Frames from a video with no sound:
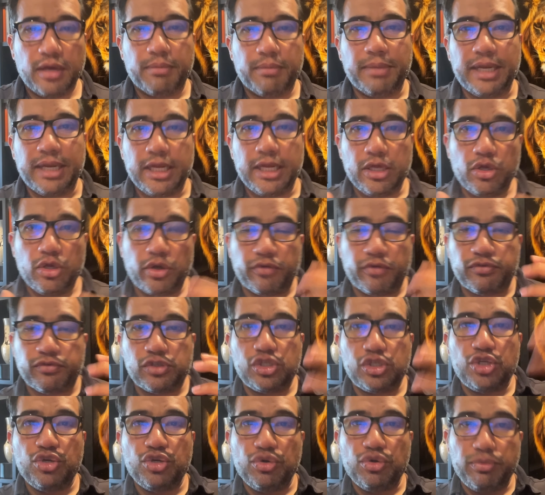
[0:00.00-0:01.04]
meaning you have
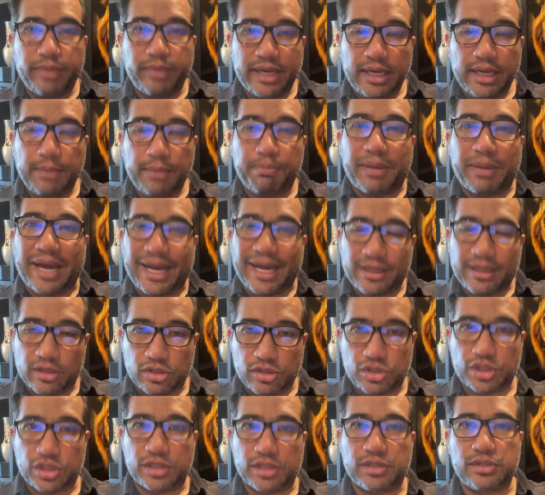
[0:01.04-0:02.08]
too many
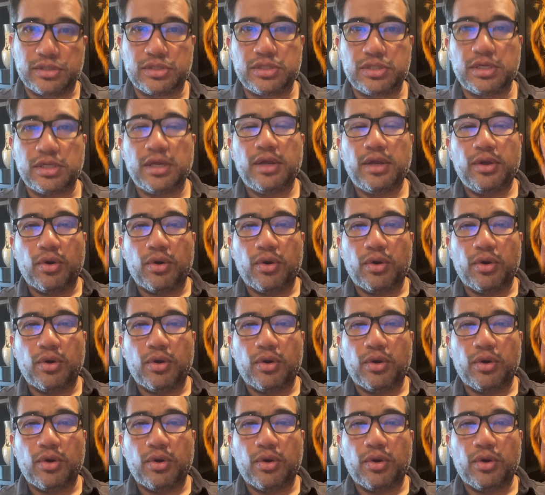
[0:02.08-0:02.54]
pathogens